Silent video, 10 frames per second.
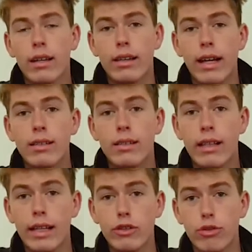That's the
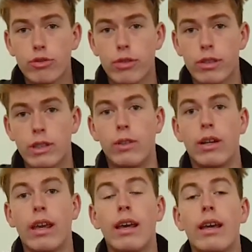intro to the
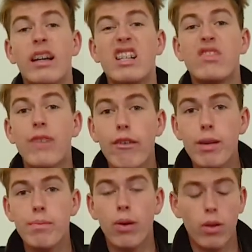song. It's very
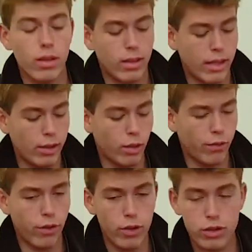important that your
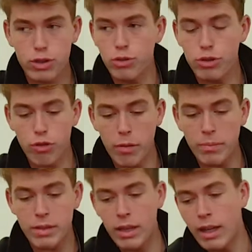first two
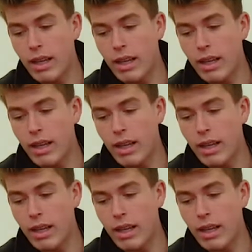strums,